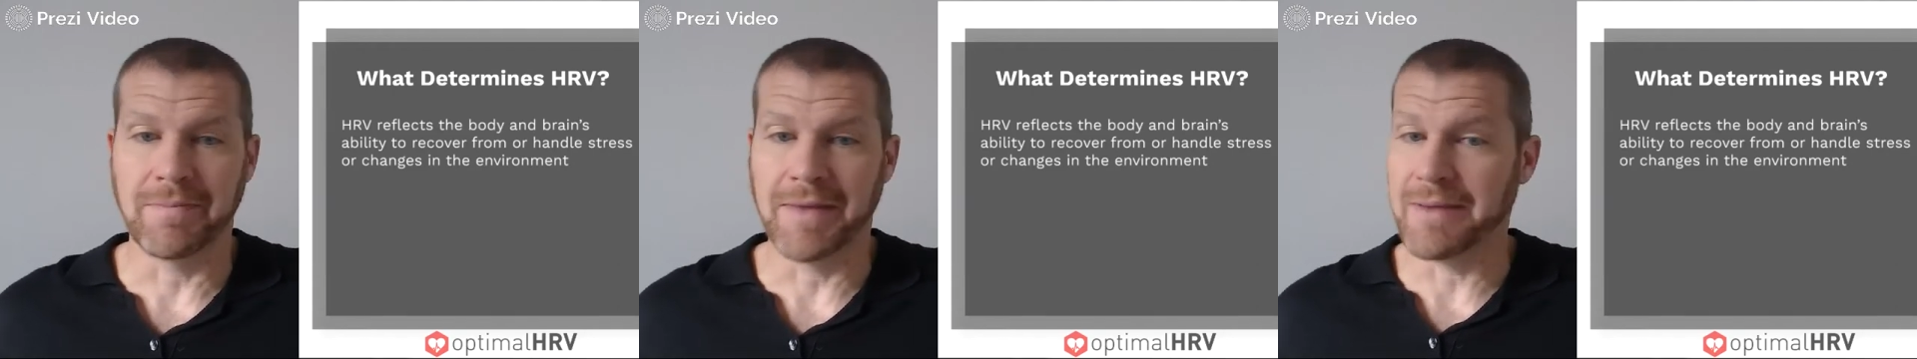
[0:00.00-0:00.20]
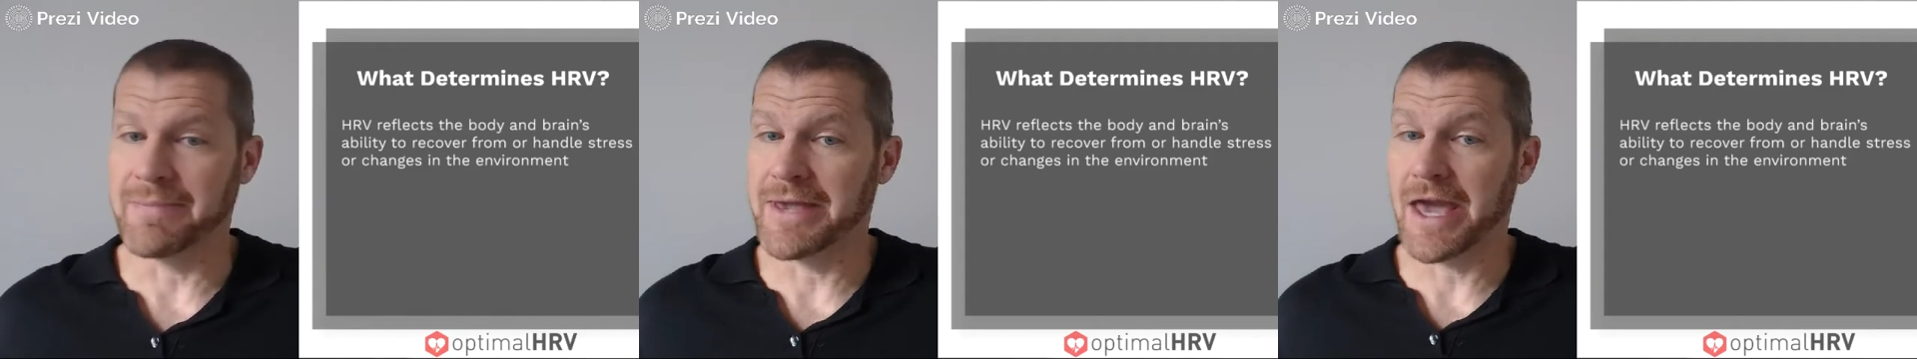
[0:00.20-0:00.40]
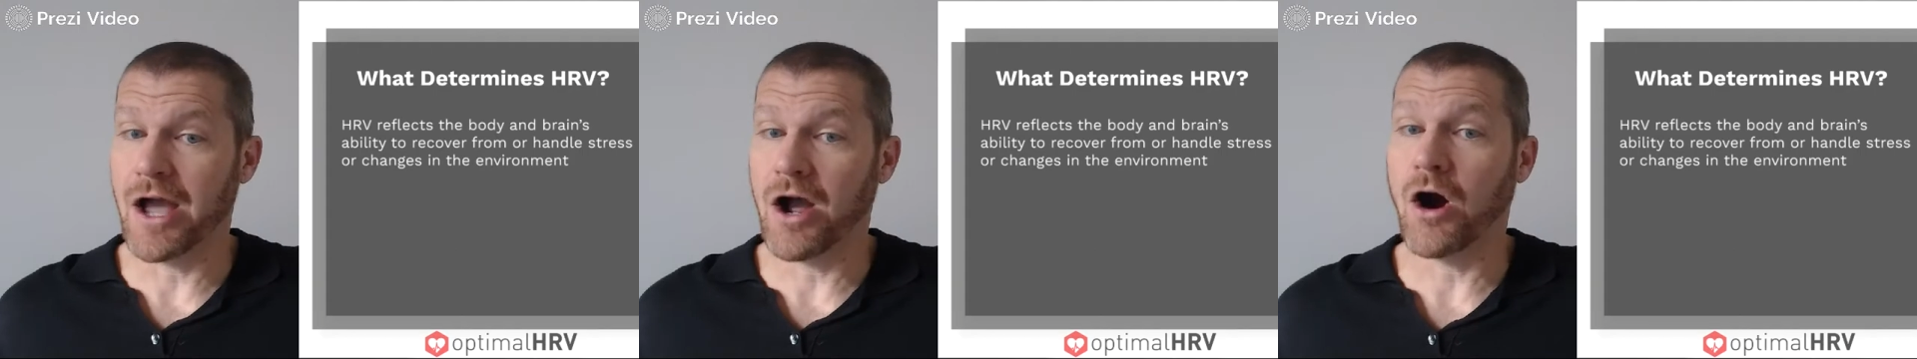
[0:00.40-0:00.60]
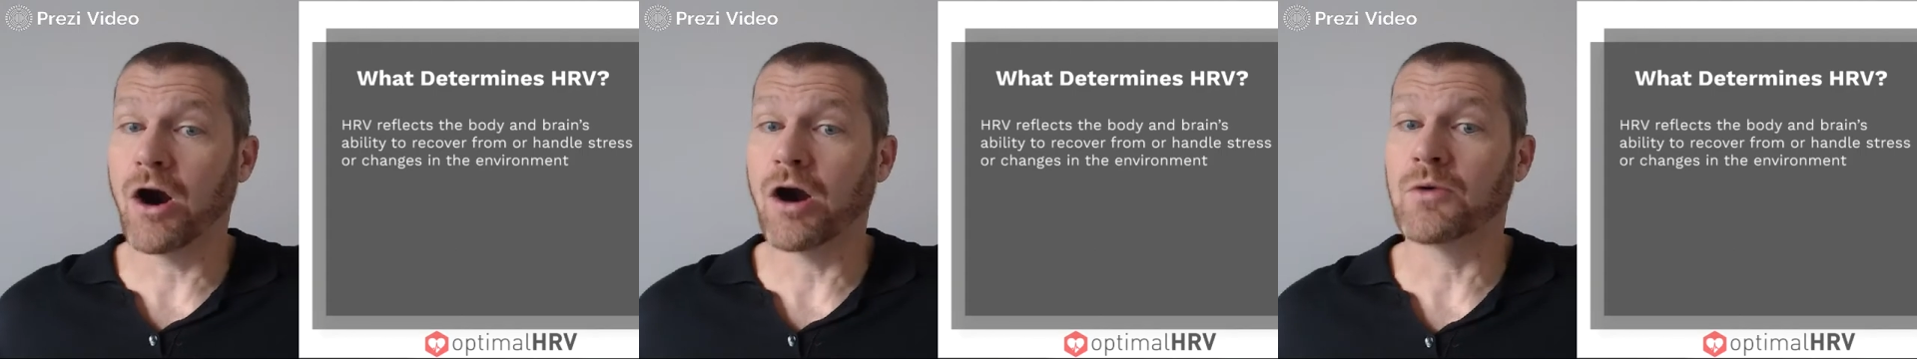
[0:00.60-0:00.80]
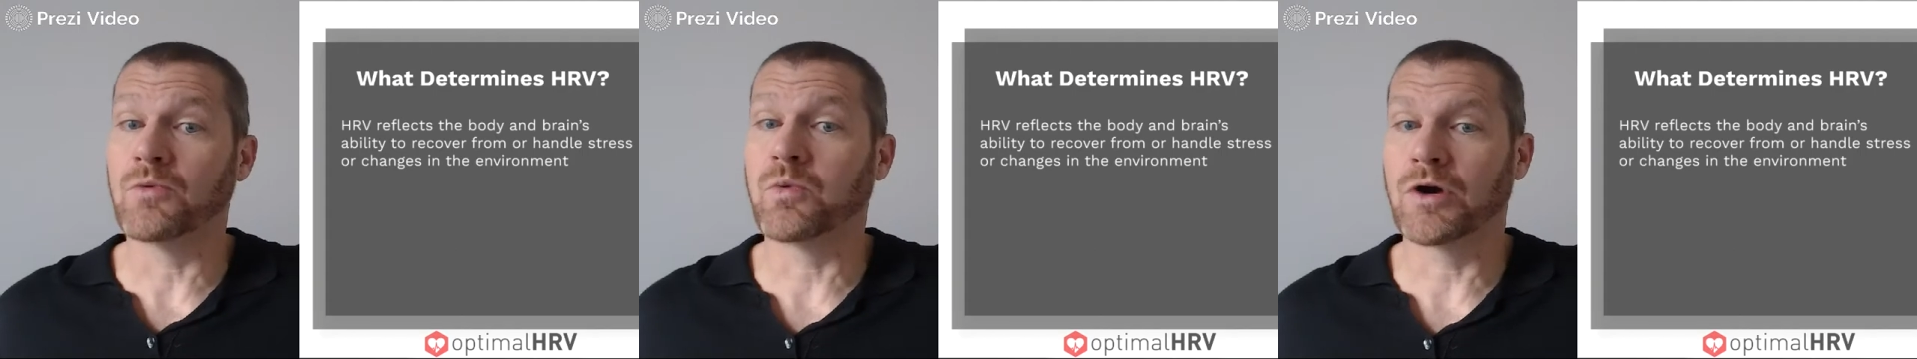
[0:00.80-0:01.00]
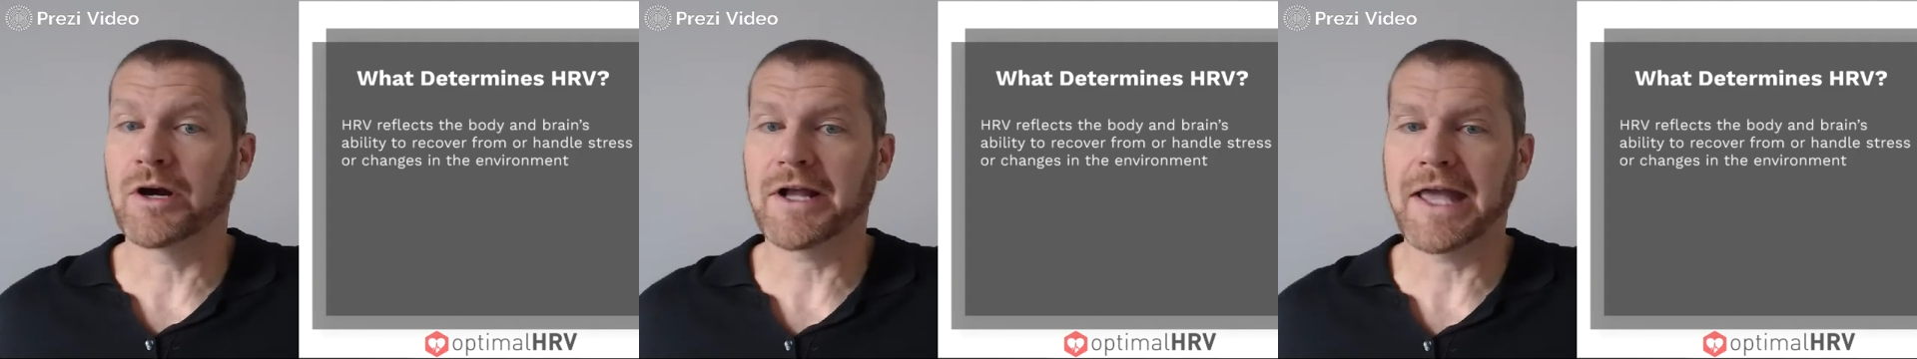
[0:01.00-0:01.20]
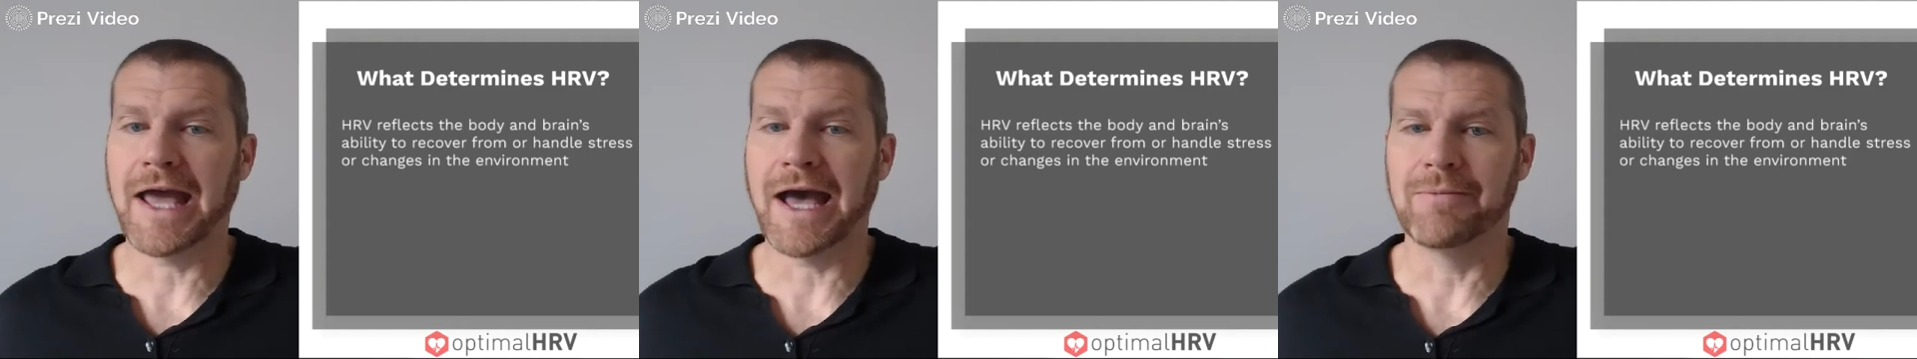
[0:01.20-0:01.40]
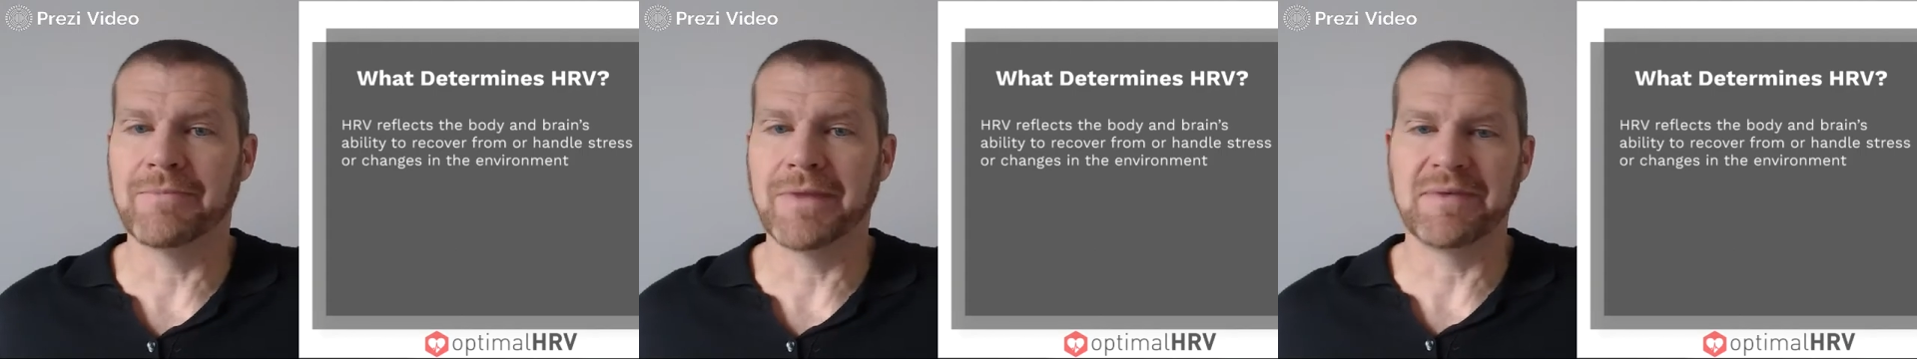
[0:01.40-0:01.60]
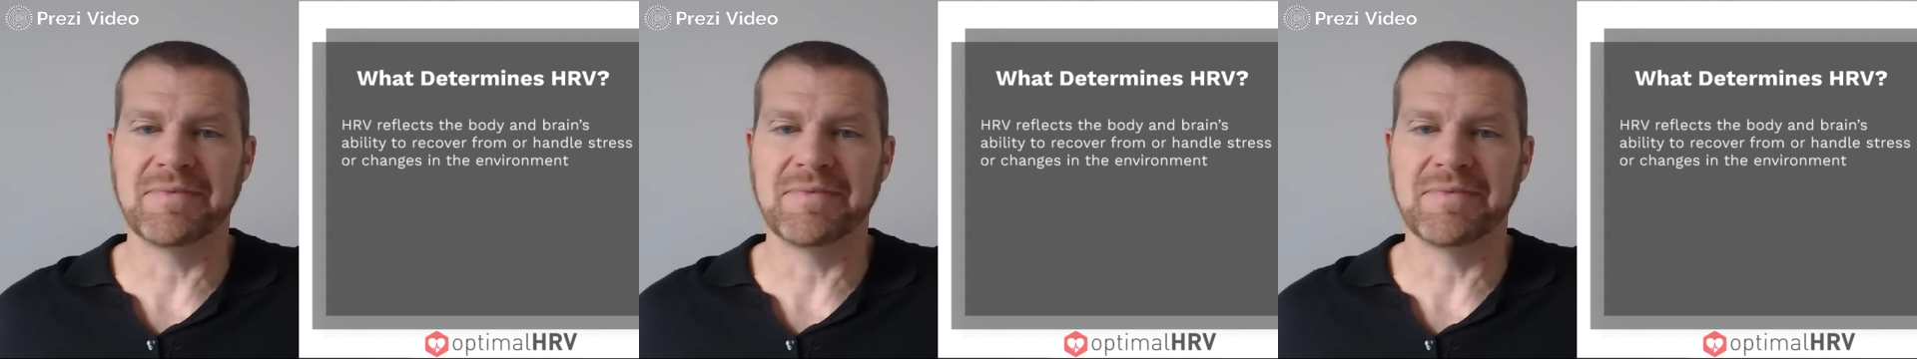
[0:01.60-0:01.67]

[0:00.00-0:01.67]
maybe a hard workout,